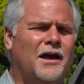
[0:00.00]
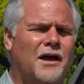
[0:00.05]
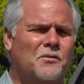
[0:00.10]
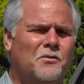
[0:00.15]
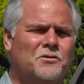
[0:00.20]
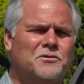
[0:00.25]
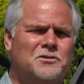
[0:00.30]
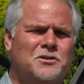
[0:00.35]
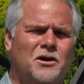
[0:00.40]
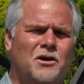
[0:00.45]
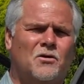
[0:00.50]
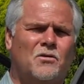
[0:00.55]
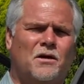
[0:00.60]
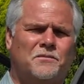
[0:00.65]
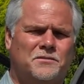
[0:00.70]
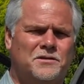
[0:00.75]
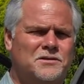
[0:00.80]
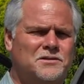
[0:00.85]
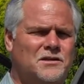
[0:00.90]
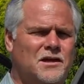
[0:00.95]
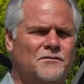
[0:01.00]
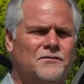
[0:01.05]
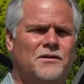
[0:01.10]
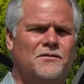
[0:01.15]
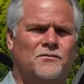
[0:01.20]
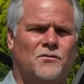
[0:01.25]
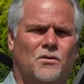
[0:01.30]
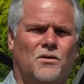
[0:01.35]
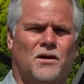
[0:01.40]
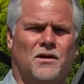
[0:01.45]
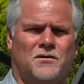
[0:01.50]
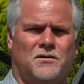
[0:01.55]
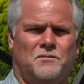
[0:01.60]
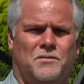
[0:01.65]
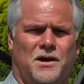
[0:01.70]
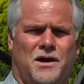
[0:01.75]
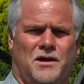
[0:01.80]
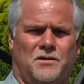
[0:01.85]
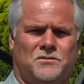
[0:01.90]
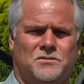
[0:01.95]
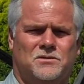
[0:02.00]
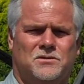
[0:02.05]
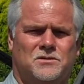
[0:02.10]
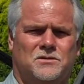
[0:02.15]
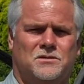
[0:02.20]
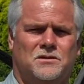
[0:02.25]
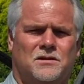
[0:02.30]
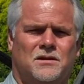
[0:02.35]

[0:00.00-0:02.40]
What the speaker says: and will tow up to 7,400 pounds.